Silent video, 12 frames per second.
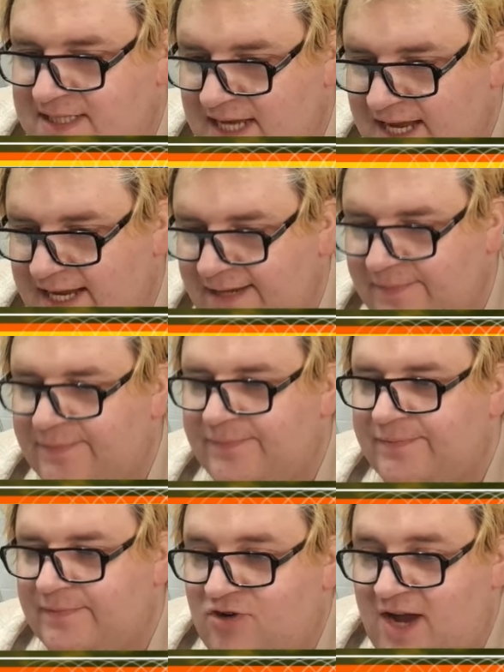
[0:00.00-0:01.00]
to see
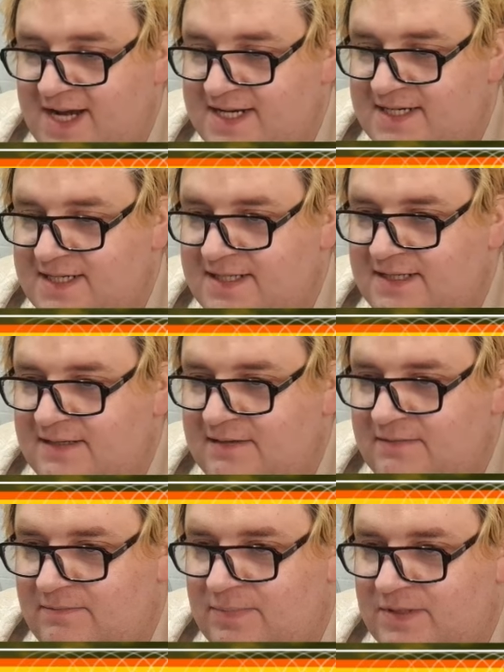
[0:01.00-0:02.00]
a
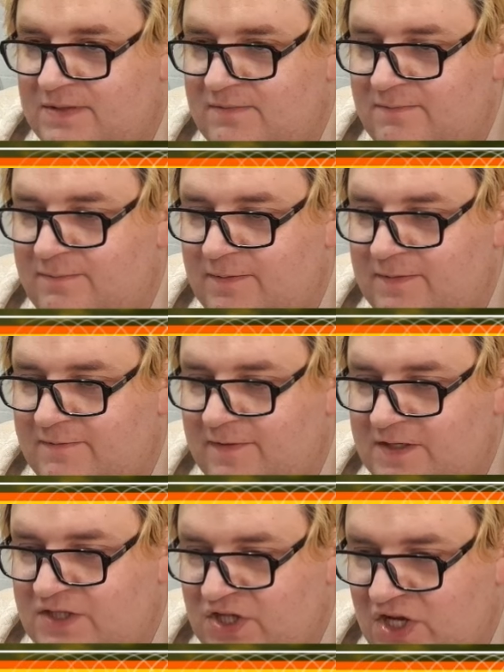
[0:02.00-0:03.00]
trend
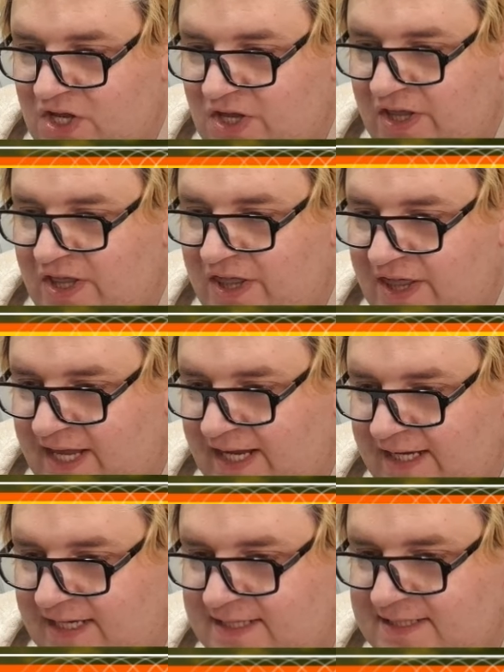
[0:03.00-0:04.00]
for certain
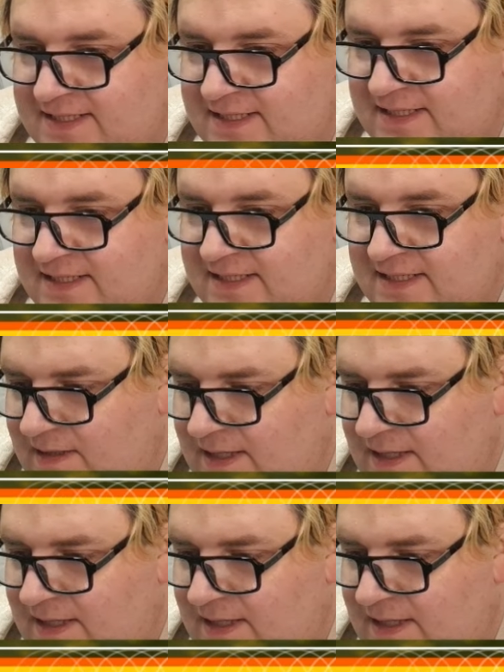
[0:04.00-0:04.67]
things.